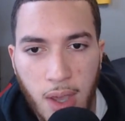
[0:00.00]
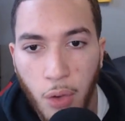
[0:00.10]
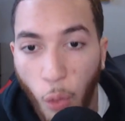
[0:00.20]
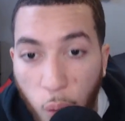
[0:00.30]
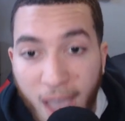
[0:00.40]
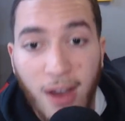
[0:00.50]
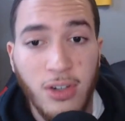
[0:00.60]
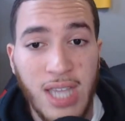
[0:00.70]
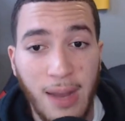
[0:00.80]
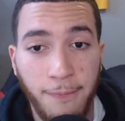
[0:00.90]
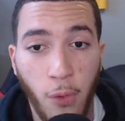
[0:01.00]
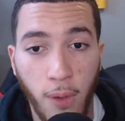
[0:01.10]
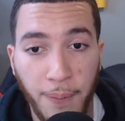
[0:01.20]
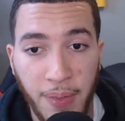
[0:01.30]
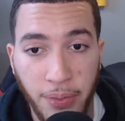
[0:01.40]
Where's that
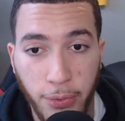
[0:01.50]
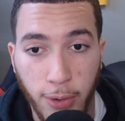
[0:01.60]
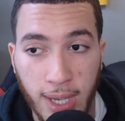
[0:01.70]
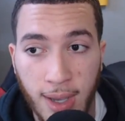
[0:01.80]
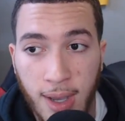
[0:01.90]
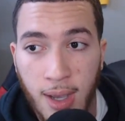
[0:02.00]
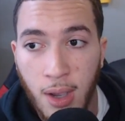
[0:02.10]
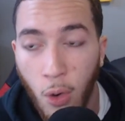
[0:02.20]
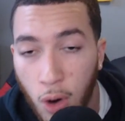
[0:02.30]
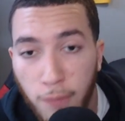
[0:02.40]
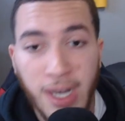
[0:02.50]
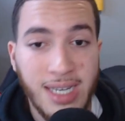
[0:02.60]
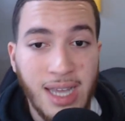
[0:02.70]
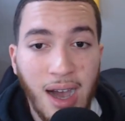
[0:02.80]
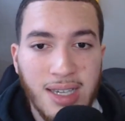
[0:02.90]
fourth and three? Or if it
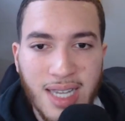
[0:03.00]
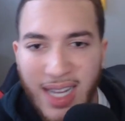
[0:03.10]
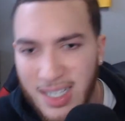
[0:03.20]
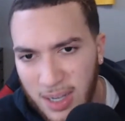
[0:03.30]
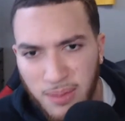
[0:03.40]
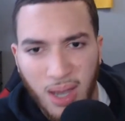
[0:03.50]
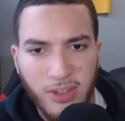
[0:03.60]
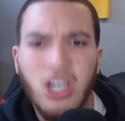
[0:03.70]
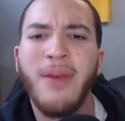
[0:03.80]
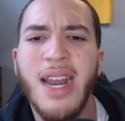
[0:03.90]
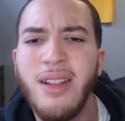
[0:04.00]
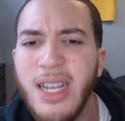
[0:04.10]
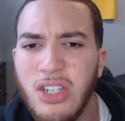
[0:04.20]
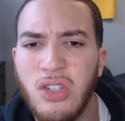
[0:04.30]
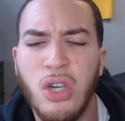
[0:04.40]
does, I think sometimes some
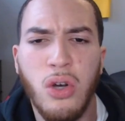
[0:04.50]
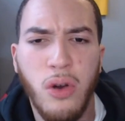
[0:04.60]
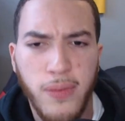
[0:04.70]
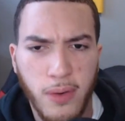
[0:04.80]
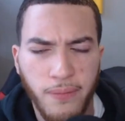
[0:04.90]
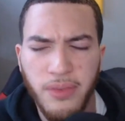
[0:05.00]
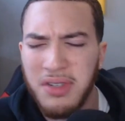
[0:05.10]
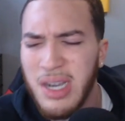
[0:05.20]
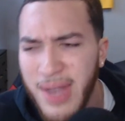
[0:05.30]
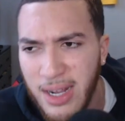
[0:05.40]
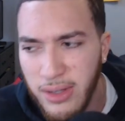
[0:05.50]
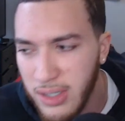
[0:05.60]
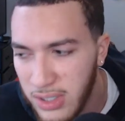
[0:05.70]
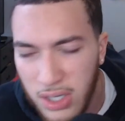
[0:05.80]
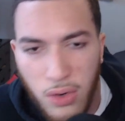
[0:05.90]
analytics
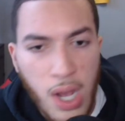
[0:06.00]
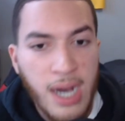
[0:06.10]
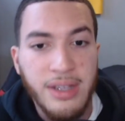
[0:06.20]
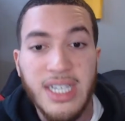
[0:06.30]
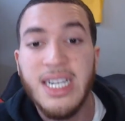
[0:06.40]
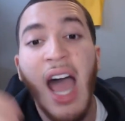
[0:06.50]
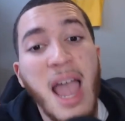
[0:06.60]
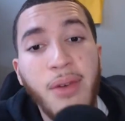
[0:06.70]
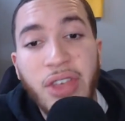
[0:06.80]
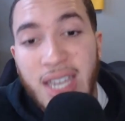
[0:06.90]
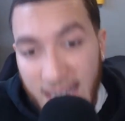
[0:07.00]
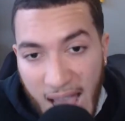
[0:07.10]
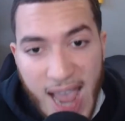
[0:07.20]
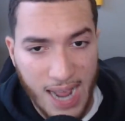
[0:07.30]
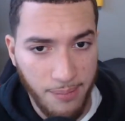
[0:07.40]
do, the time of the
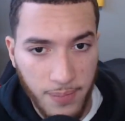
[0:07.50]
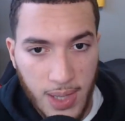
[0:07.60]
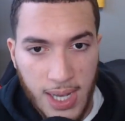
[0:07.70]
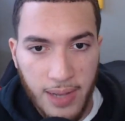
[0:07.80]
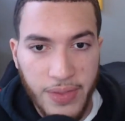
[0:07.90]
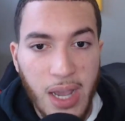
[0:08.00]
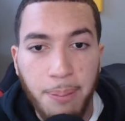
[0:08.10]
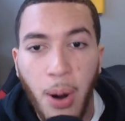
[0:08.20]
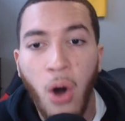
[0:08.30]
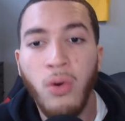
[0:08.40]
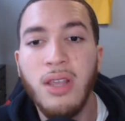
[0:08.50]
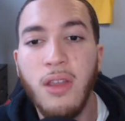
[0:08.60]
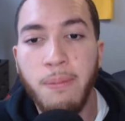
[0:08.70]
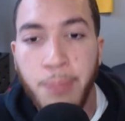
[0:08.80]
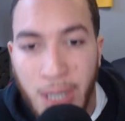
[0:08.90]
game, the opponent
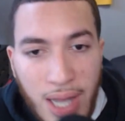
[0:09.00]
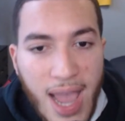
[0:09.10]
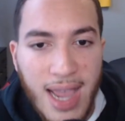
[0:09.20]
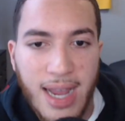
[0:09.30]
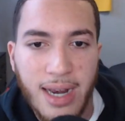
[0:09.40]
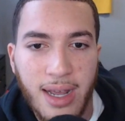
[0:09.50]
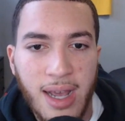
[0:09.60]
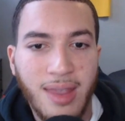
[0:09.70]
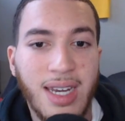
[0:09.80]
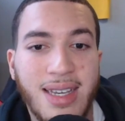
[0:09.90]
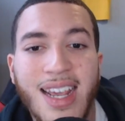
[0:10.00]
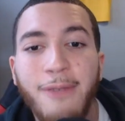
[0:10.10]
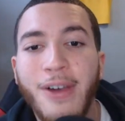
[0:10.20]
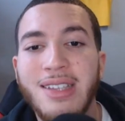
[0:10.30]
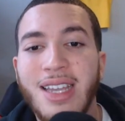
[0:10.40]
they're playing, the
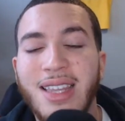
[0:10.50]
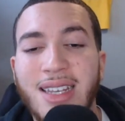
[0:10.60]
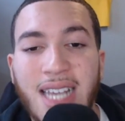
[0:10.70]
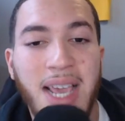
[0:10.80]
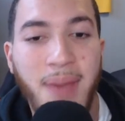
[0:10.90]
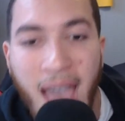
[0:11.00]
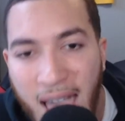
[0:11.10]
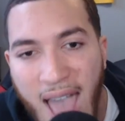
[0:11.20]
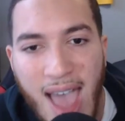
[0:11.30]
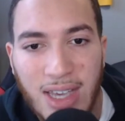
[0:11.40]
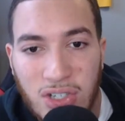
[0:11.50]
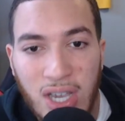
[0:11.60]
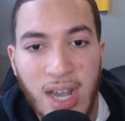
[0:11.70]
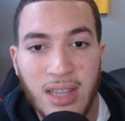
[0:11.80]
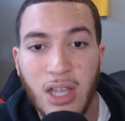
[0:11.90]
defense that the team has,
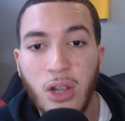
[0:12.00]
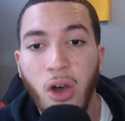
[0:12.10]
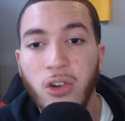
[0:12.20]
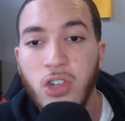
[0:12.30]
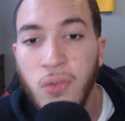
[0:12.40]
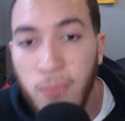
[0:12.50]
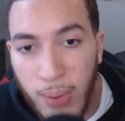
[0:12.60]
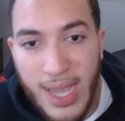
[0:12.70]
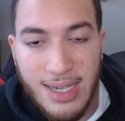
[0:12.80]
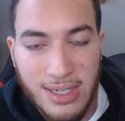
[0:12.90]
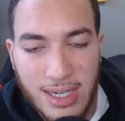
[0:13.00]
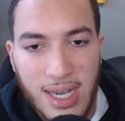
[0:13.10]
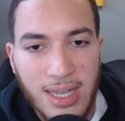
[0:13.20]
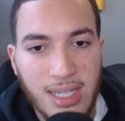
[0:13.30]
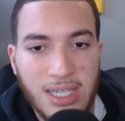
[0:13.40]
the larger risk,
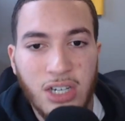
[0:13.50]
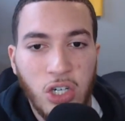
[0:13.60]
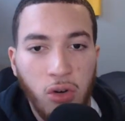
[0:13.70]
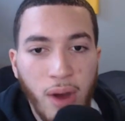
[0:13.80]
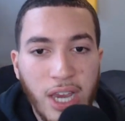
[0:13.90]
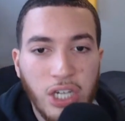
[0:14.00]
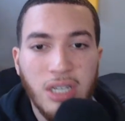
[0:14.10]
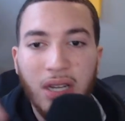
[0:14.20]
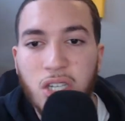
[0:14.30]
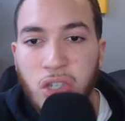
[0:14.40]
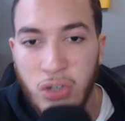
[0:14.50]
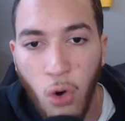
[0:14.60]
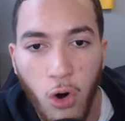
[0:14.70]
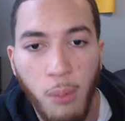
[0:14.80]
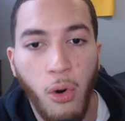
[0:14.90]
the situation, the
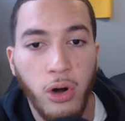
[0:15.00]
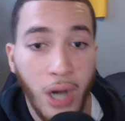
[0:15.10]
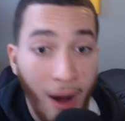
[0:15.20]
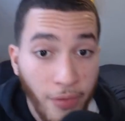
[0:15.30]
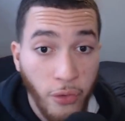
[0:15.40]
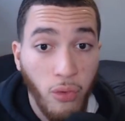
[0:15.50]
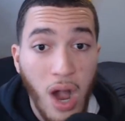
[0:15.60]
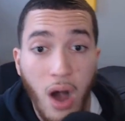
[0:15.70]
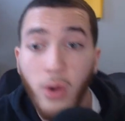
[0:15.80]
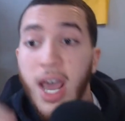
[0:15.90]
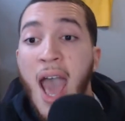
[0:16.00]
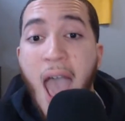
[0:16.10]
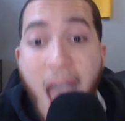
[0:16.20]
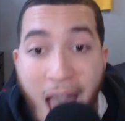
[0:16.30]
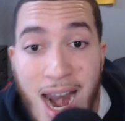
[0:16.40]
scoreboard on the road,
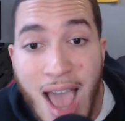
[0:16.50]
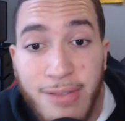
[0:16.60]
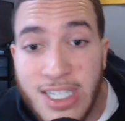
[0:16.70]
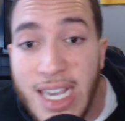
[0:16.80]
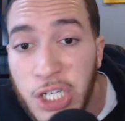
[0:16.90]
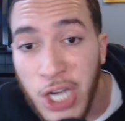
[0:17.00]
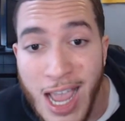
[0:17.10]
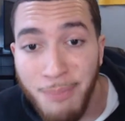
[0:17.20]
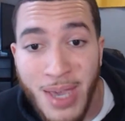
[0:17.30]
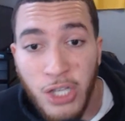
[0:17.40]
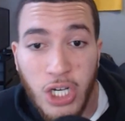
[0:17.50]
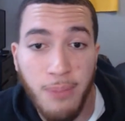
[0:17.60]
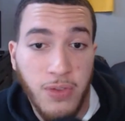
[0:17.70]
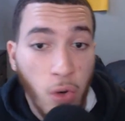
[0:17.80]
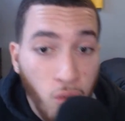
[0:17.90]
NFC
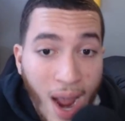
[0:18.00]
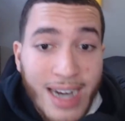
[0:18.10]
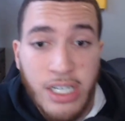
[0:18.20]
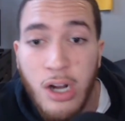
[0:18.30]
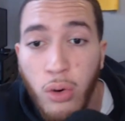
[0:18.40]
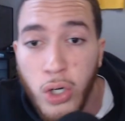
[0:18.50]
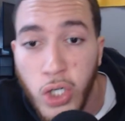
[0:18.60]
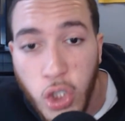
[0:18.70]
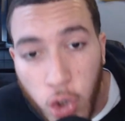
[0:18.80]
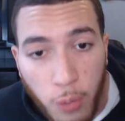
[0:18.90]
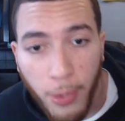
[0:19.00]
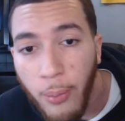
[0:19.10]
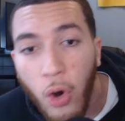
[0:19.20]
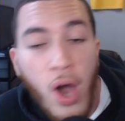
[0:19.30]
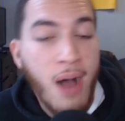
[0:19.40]
Championship, the right to go to a Super
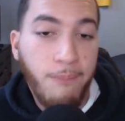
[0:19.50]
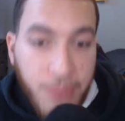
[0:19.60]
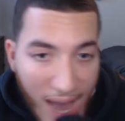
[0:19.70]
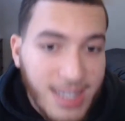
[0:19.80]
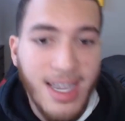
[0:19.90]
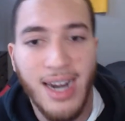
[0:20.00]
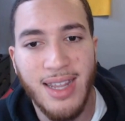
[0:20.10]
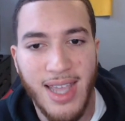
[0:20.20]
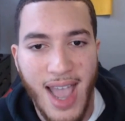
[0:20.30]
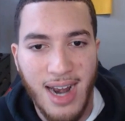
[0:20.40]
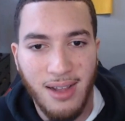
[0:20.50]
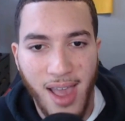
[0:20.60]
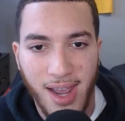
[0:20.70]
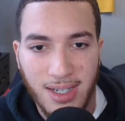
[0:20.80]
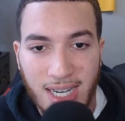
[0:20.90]
Bowl, that's not in the
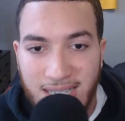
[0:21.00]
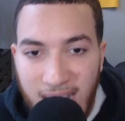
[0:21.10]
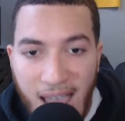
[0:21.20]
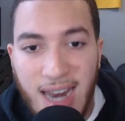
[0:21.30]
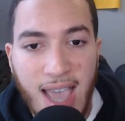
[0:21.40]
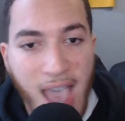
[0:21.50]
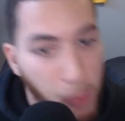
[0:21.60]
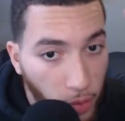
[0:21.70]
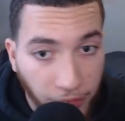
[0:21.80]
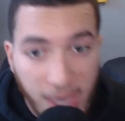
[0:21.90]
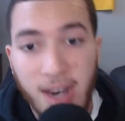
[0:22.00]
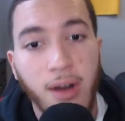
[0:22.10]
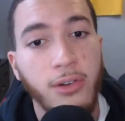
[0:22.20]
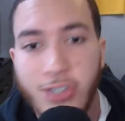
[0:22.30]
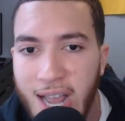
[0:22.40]
analytics. And Dan Campbell didn't
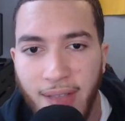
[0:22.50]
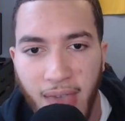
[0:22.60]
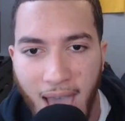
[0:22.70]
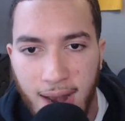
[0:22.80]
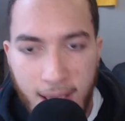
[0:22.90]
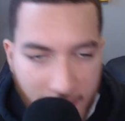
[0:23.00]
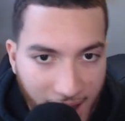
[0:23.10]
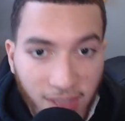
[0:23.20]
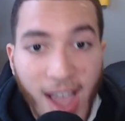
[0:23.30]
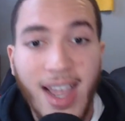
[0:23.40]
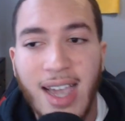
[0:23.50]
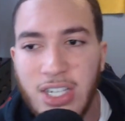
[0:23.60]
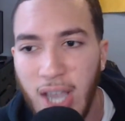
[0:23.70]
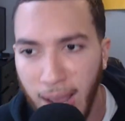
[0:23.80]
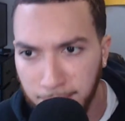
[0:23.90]
understand that. And like I
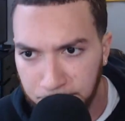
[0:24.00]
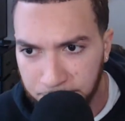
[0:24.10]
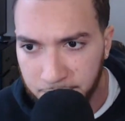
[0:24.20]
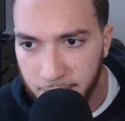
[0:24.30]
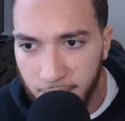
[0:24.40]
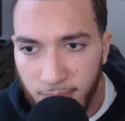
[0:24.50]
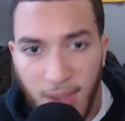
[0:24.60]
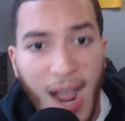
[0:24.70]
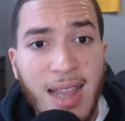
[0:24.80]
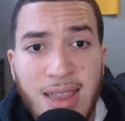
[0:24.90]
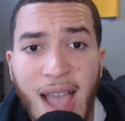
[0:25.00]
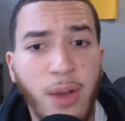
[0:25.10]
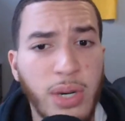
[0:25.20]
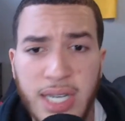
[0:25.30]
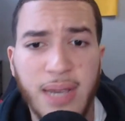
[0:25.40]
said, I like
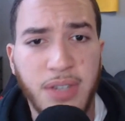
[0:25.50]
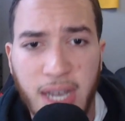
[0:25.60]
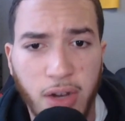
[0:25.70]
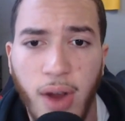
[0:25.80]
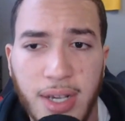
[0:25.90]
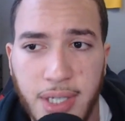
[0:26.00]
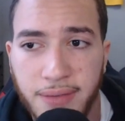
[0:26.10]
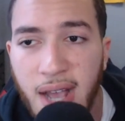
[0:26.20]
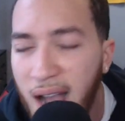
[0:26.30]
when teams get aggressive.